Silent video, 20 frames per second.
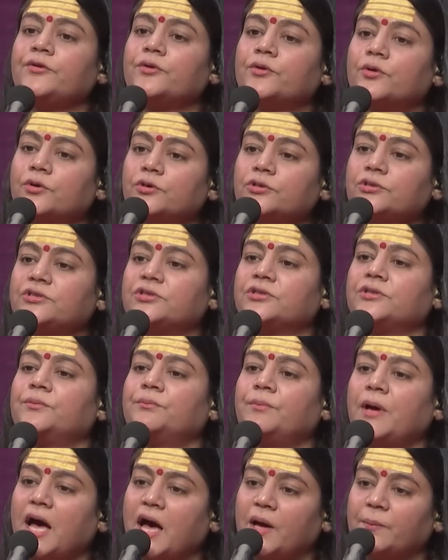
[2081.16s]
wrote
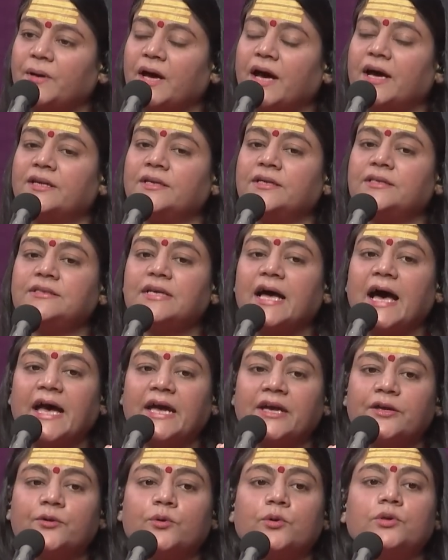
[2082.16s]
Mahabharata,
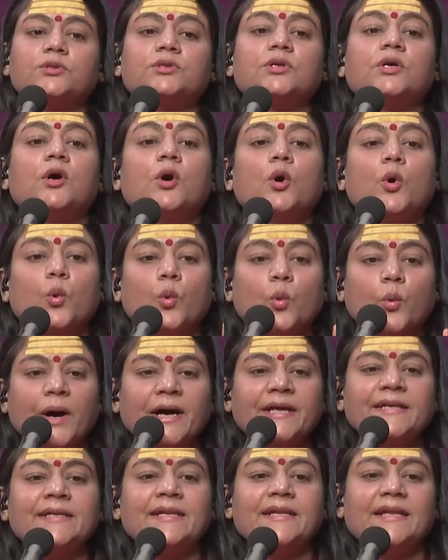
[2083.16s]
I wrote
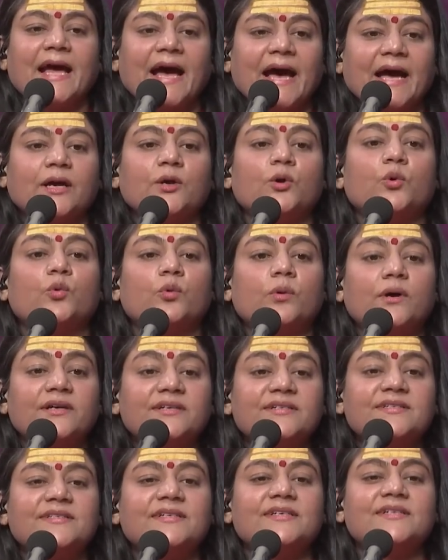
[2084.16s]
1 lakh
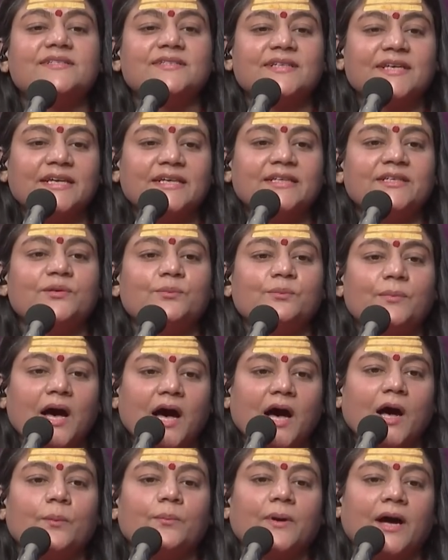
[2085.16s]
verses in
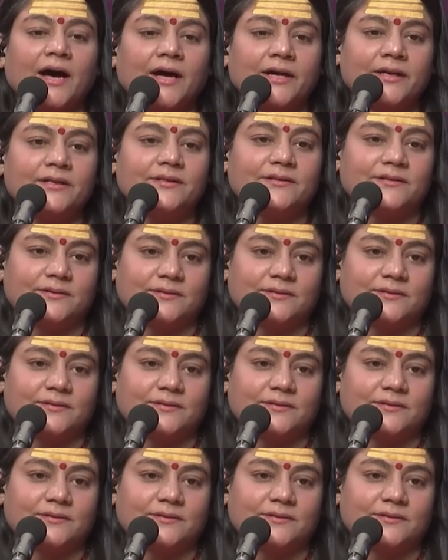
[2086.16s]
Mahabharata.